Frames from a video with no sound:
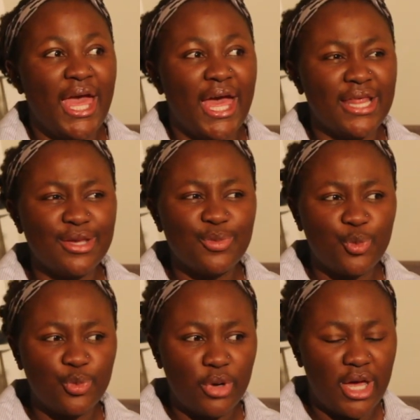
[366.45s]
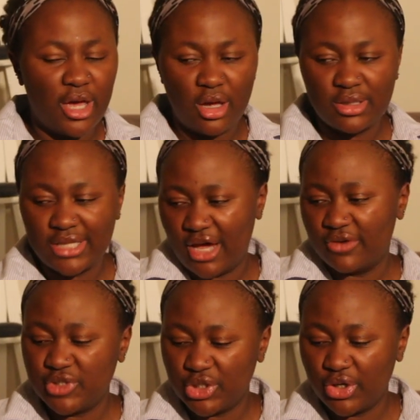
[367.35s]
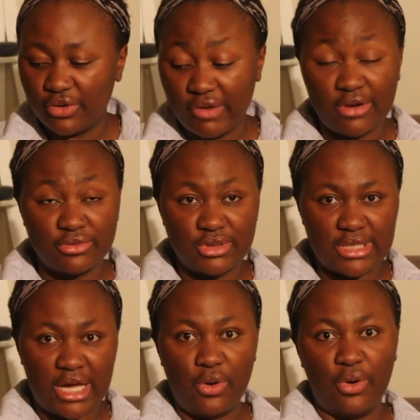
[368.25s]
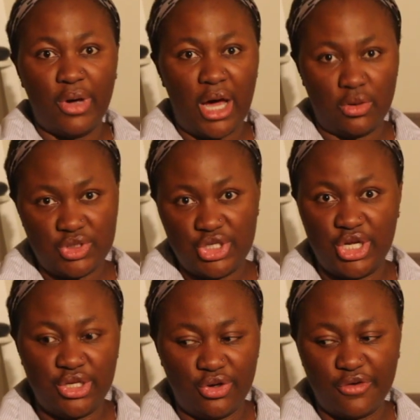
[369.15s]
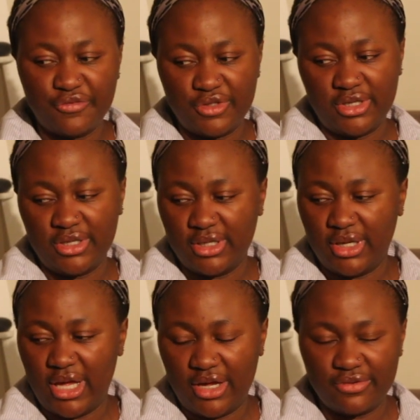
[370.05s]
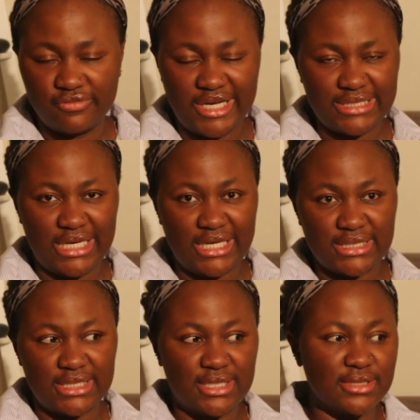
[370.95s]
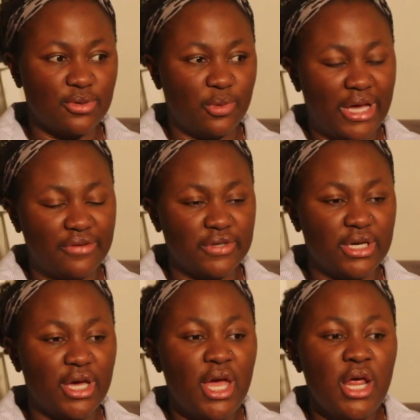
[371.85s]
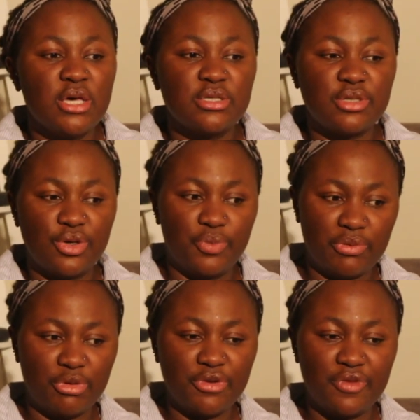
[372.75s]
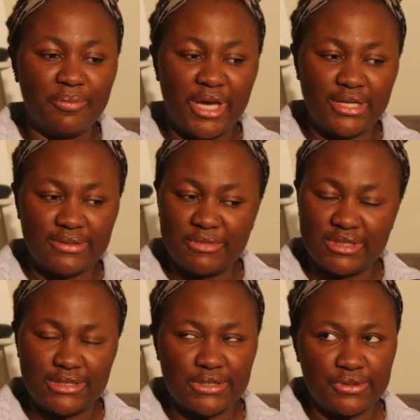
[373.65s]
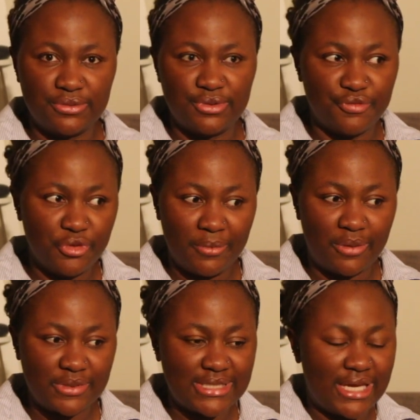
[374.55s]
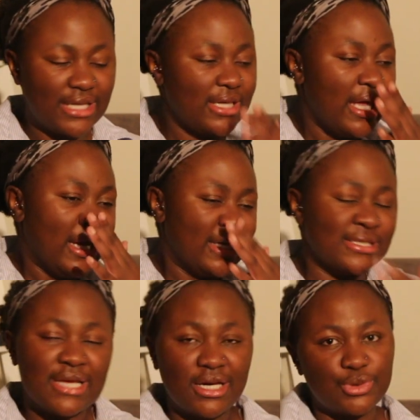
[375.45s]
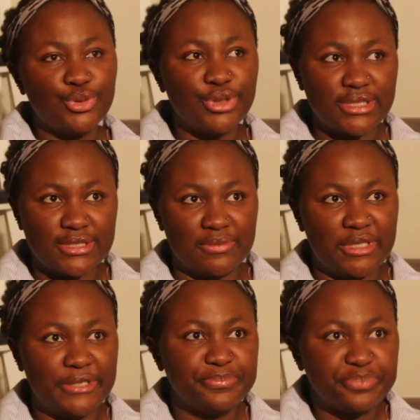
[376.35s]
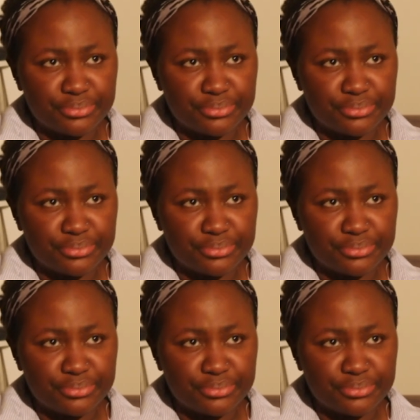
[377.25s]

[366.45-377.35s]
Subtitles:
And then they have to go around the whole house turning off the radiators or whatever. So when one of them came into the room I was in, he started talking to me.